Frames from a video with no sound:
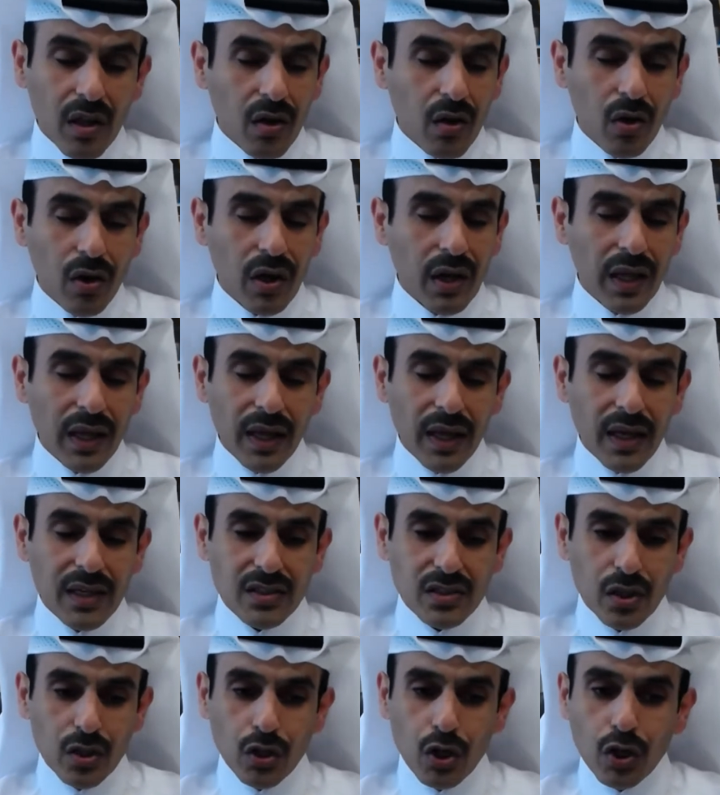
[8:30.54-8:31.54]
oil and
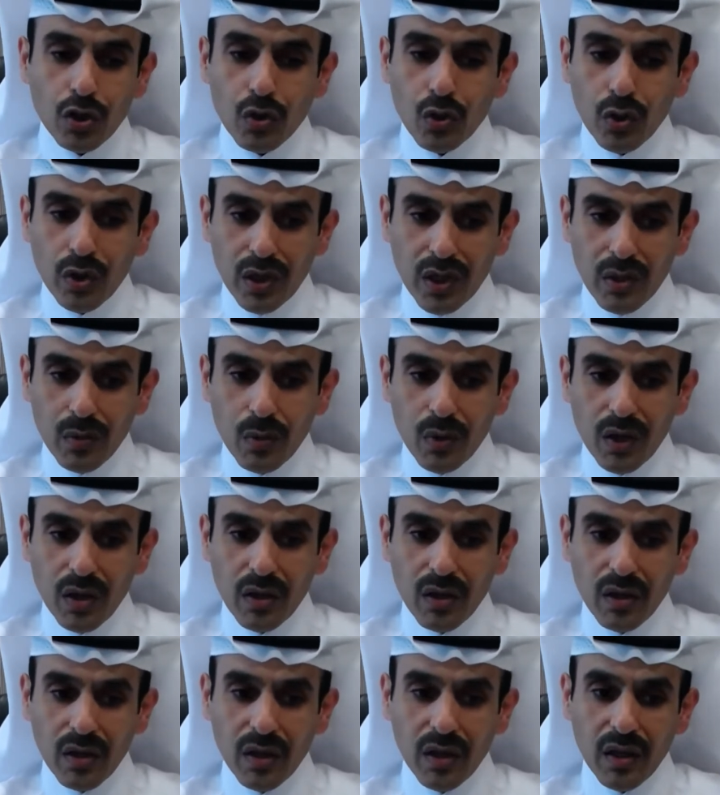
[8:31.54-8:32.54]
gas are not going
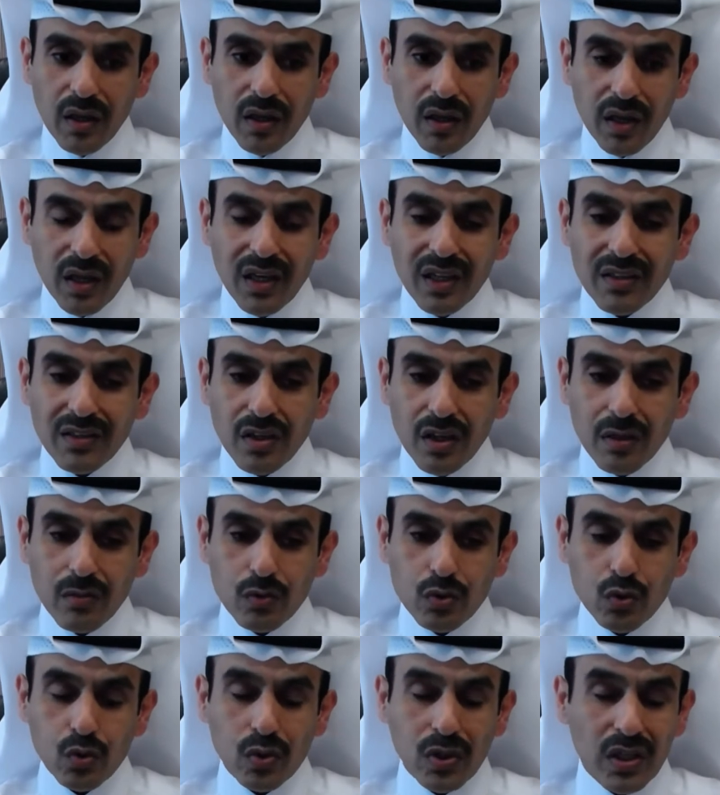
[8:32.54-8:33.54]
away anytime
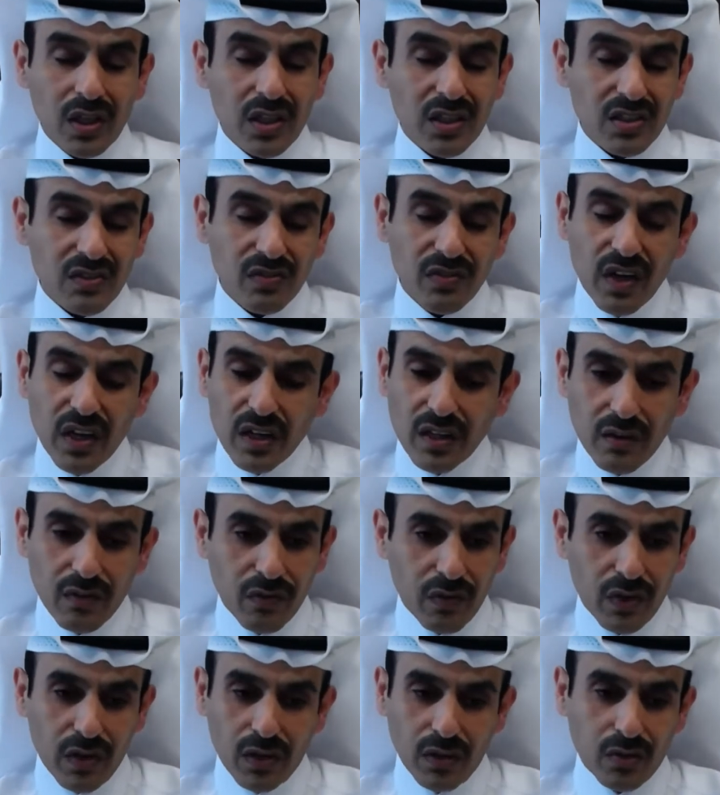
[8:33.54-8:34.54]
soon, and it's very
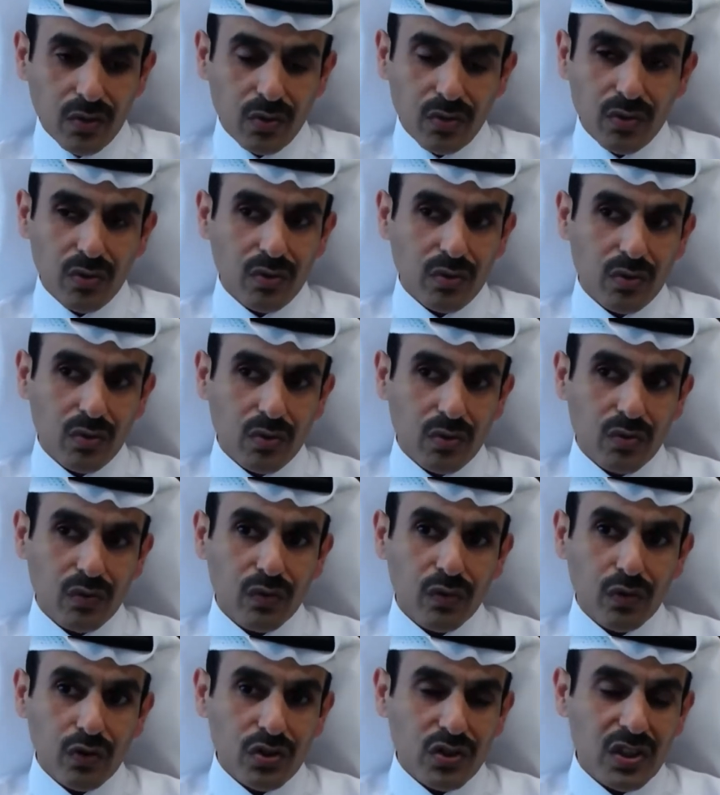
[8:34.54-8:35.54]
difficult to
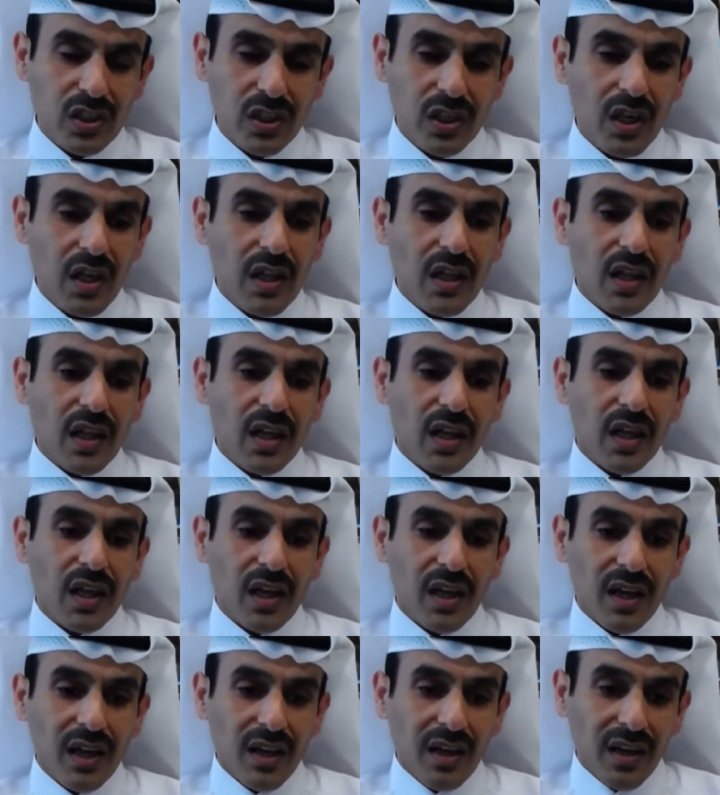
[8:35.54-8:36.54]
foresee
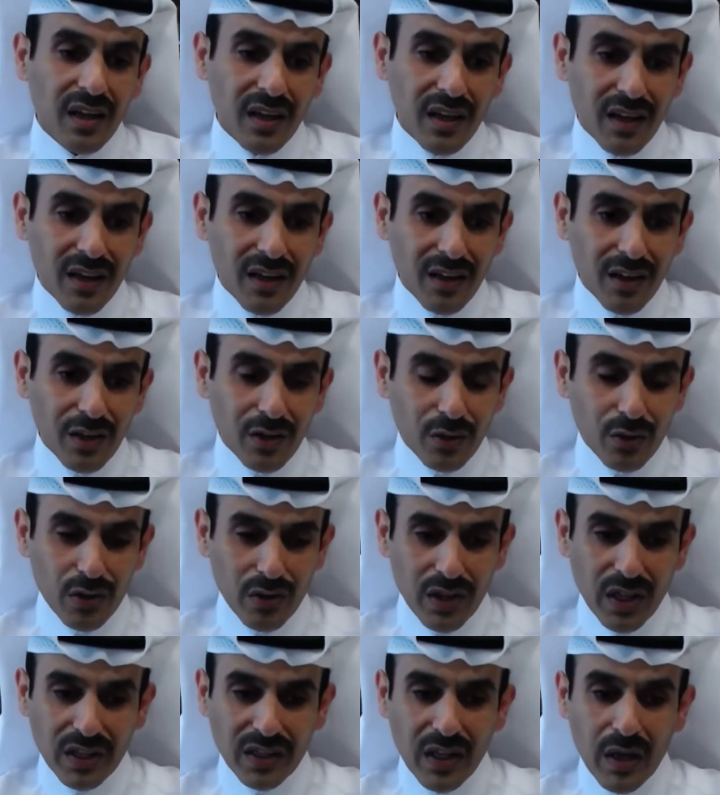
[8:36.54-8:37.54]

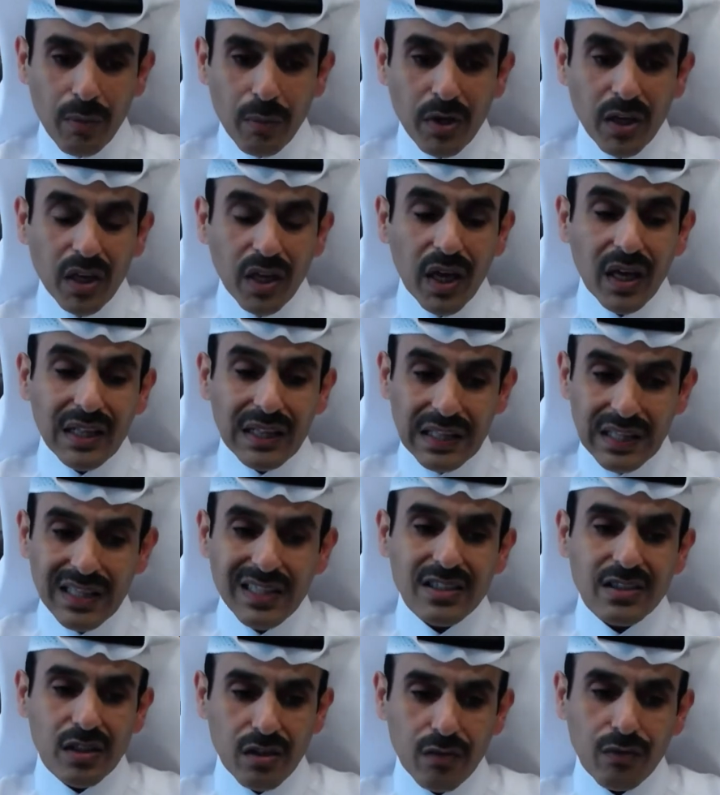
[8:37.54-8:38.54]
that happening, at
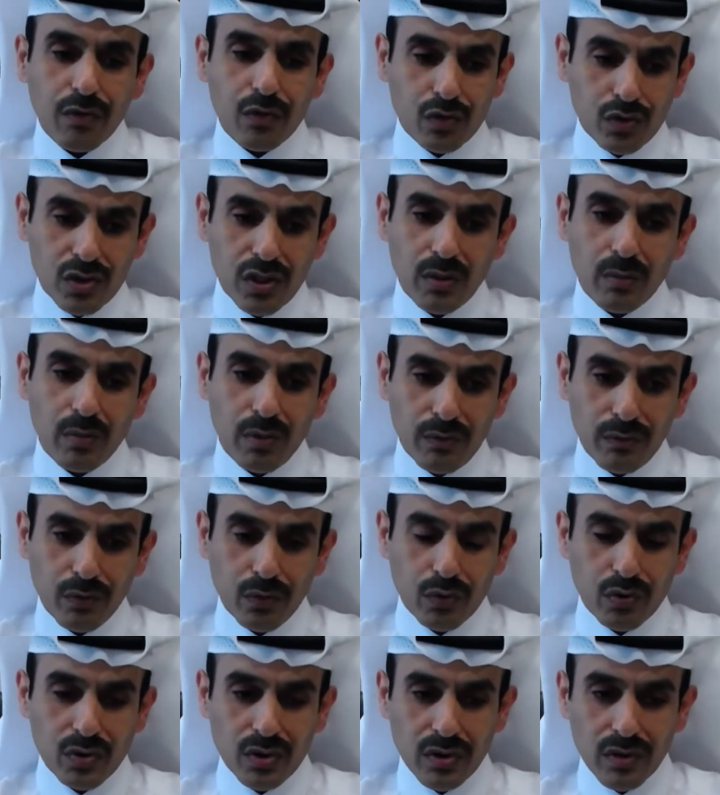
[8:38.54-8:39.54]
least in the foreseeable
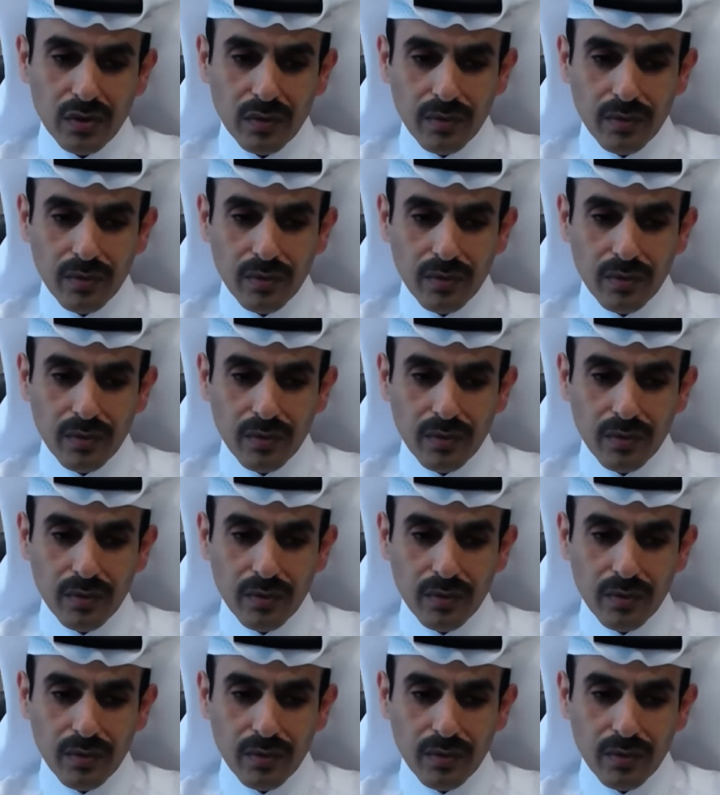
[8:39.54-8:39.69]
future.